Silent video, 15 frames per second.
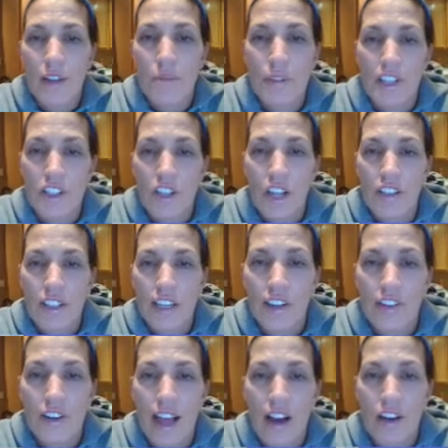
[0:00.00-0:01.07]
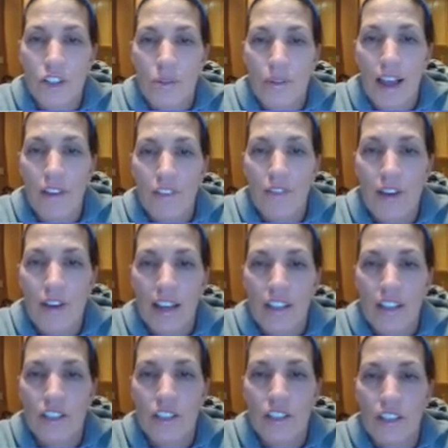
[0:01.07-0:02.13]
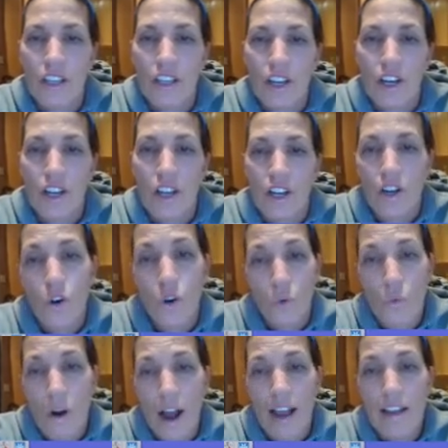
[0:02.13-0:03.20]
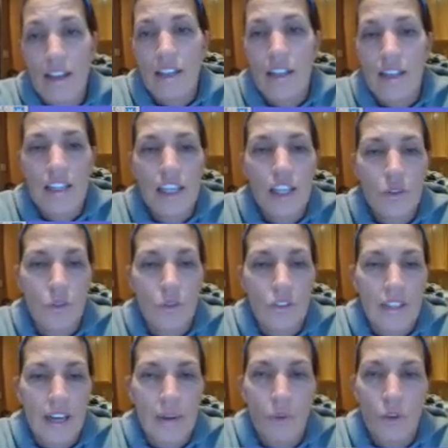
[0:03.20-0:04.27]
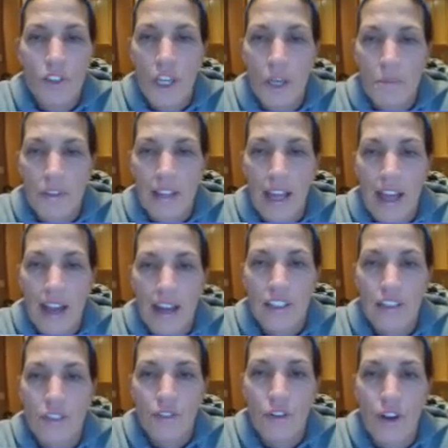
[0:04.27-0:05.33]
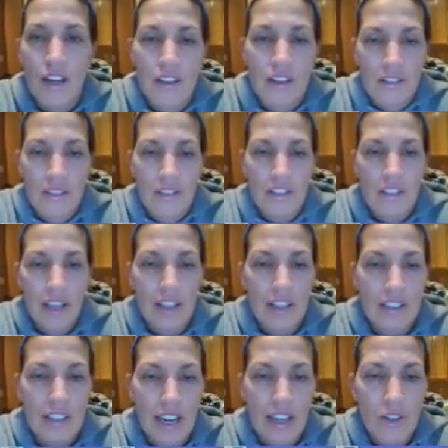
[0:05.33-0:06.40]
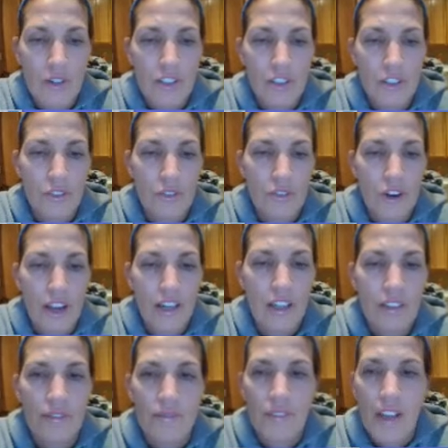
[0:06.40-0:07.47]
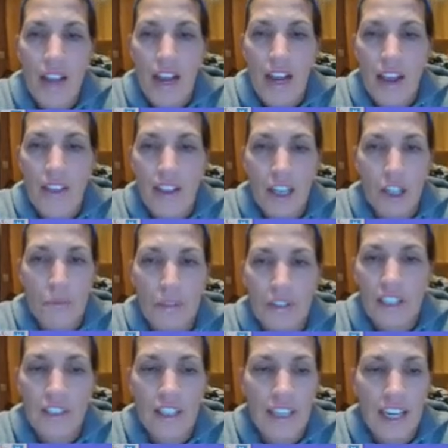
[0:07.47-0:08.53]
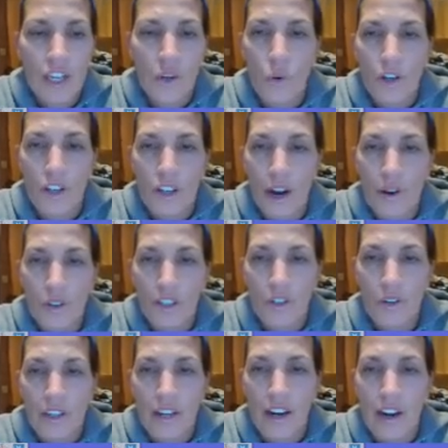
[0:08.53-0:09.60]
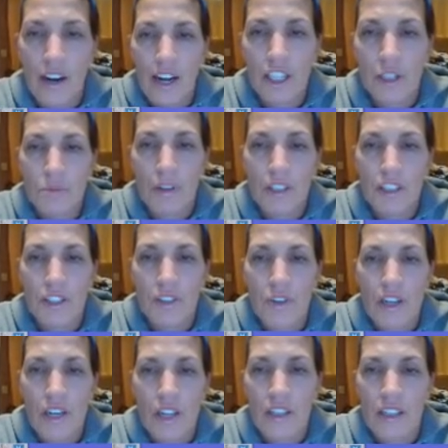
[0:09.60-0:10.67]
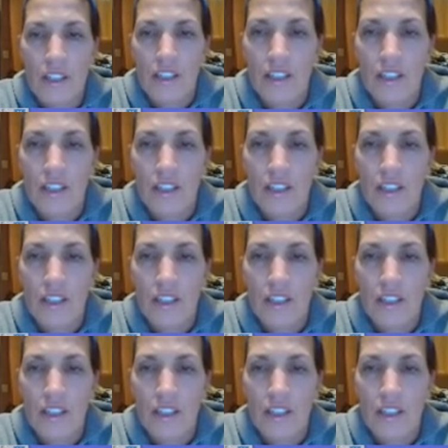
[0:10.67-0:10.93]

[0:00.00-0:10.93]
I can put this all together now. So my f of x, or y, equals, and I'm always going to put that x in front. Okay, this guy always goes in front. And then I can put these in any order. I really don't care. X plus 3,